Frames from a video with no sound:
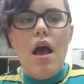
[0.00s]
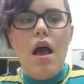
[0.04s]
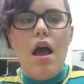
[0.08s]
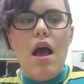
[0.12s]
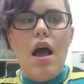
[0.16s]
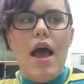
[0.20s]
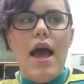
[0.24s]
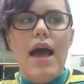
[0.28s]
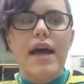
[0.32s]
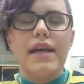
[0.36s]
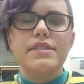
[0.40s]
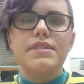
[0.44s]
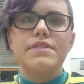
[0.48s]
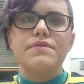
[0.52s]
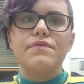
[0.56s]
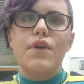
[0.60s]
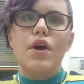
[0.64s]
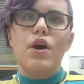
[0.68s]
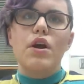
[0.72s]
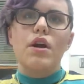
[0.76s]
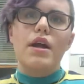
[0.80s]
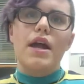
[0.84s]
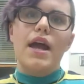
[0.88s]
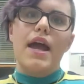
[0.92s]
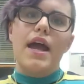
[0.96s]
As
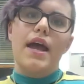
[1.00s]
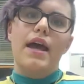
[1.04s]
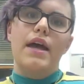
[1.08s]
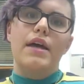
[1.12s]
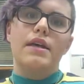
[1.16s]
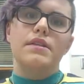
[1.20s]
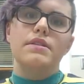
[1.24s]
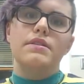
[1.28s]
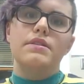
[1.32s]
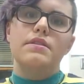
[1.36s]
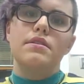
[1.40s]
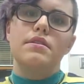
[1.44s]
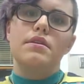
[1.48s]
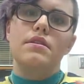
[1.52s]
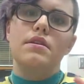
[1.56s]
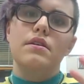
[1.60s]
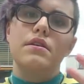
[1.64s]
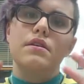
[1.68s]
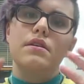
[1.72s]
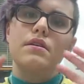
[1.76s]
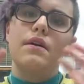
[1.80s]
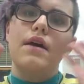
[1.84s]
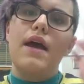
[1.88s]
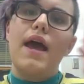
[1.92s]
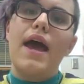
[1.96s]
far as
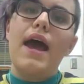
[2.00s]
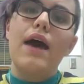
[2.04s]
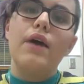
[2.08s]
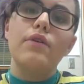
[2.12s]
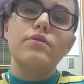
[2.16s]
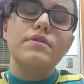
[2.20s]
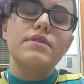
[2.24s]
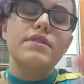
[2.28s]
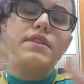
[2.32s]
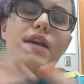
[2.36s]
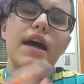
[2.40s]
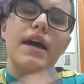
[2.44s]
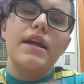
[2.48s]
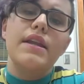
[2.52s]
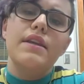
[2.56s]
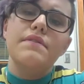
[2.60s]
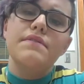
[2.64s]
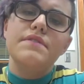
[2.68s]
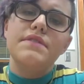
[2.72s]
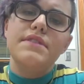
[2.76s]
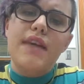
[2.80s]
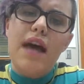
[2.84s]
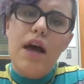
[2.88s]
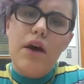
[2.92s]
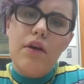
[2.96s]
outside of
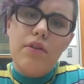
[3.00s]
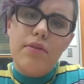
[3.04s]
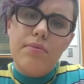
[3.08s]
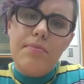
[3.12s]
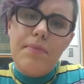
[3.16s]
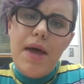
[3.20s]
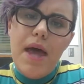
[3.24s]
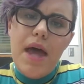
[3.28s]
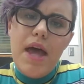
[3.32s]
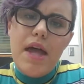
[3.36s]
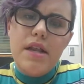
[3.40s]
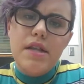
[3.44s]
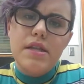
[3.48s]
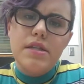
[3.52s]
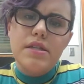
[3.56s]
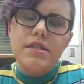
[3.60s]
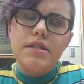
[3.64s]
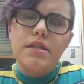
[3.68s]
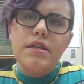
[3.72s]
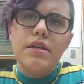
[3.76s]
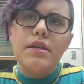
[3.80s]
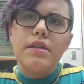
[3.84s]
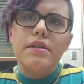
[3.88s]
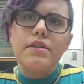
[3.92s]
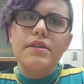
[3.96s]
South Bend,
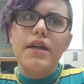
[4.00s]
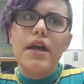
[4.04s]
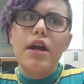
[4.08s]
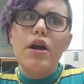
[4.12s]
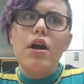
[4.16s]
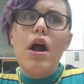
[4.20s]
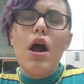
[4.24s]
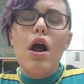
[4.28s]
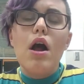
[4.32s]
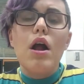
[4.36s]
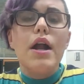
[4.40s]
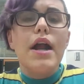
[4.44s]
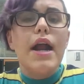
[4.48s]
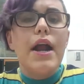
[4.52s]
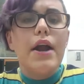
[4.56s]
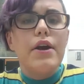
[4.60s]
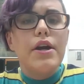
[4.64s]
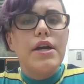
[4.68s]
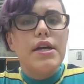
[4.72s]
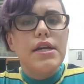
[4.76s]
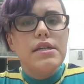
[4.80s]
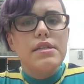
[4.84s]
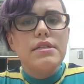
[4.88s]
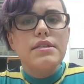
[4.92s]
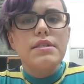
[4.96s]
there are
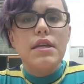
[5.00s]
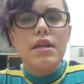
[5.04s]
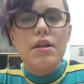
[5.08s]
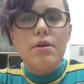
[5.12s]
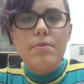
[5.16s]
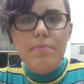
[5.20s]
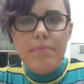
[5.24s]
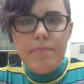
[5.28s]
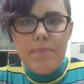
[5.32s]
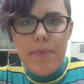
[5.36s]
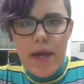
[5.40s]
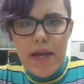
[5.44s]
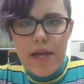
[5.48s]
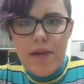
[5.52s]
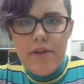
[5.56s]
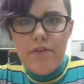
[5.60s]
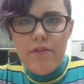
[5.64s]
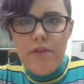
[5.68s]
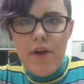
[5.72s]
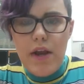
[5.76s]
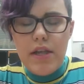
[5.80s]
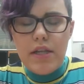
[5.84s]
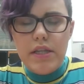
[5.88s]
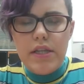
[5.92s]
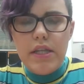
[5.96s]
areas that are bike
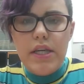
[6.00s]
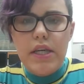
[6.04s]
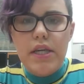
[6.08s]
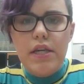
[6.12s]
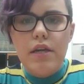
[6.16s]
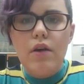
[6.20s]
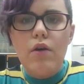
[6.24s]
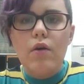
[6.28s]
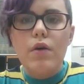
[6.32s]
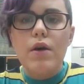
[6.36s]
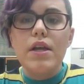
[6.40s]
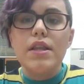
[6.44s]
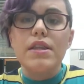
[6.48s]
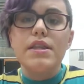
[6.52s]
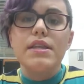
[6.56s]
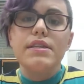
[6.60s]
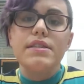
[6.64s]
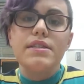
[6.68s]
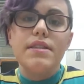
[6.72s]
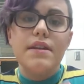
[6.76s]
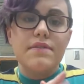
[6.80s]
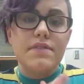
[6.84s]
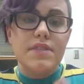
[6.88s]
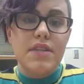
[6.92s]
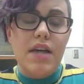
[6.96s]
friendly or at
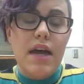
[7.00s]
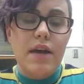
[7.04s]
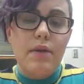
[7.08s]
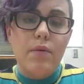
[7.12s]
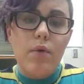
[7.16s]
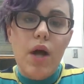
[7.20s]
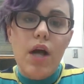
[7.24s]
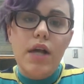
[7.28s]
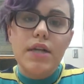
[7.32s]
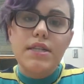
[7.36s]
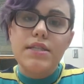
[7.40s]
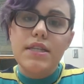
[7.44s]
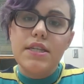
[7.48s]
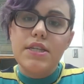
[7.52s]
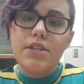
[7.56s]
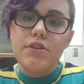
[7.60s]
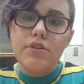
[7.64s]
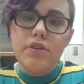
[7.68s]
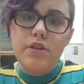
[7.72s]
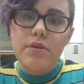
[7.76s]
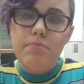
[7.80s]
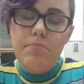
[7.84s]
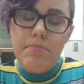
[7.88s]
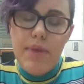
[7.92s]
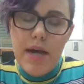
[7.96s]
least have sidewalks that you
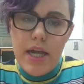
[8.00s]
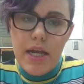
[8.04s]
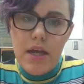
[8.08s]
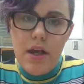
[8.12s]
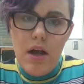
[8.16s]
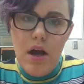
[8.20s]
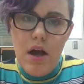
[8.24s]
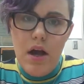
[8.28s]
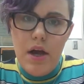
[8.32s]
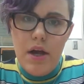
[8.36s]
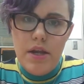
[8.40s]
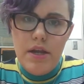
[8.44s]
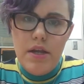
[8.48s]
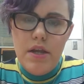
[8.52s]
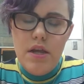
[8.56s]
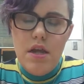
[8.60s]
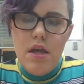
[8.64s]
can bike on.